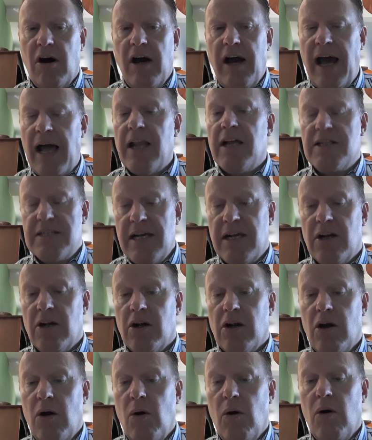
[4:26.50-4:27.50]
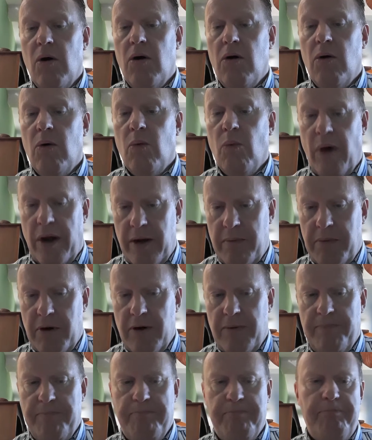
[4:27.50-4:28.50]
Alexander
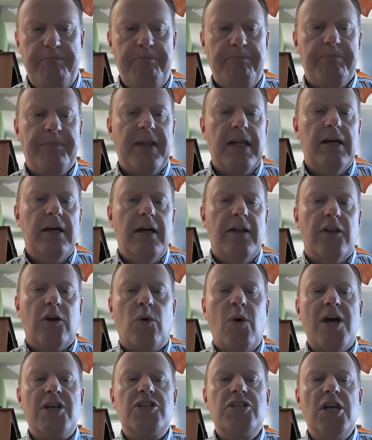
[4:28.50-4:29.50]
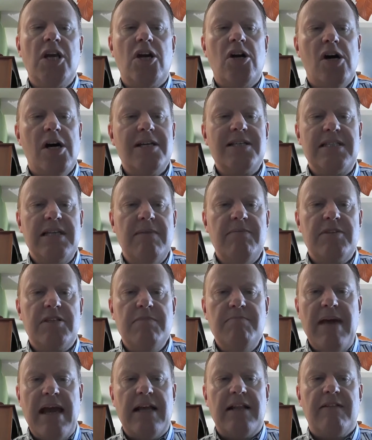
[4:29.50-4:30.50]
Wedderburn. The questioning caused him to
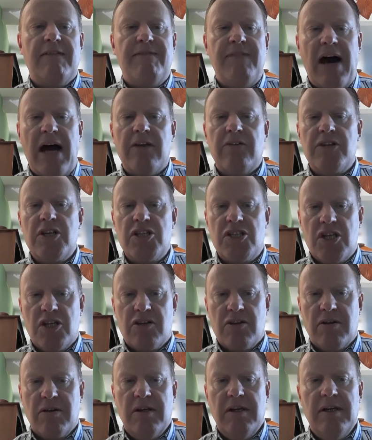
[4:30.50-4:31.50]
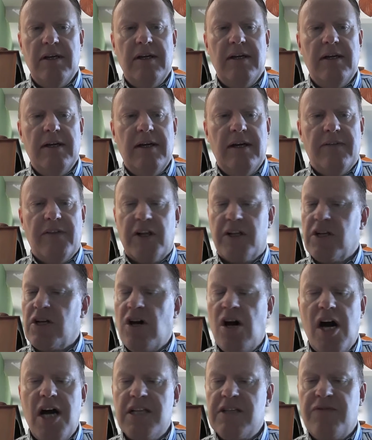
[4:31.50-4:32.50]
make the final decision that the
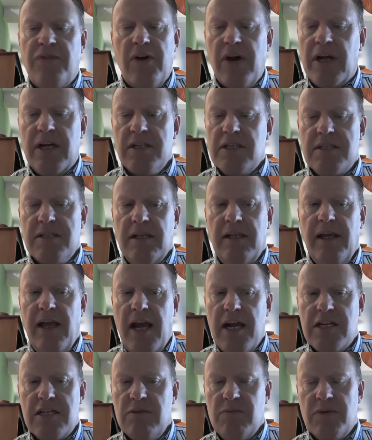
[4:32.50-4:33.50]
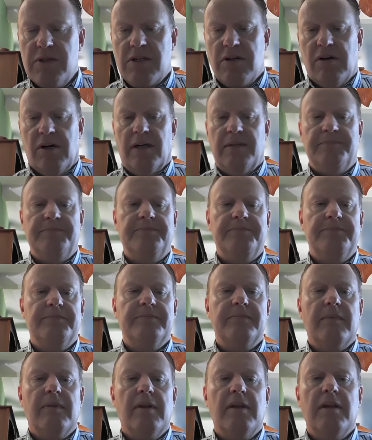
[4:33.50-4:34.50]
cause for reconciliation was gone.
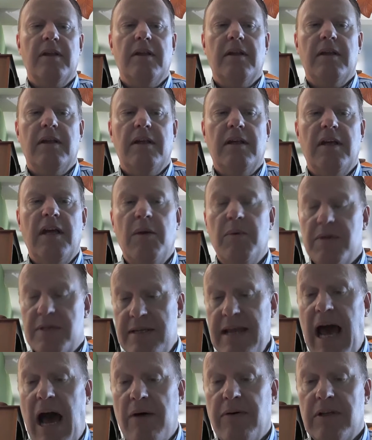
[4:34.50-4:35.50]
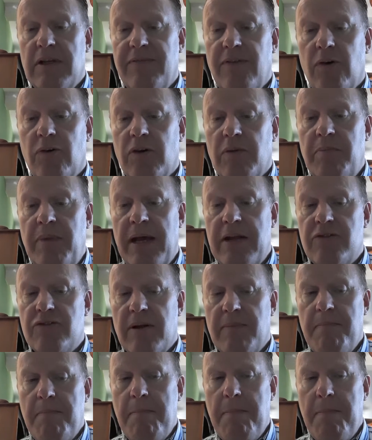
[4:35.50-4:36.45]
He was now a devoted patriot.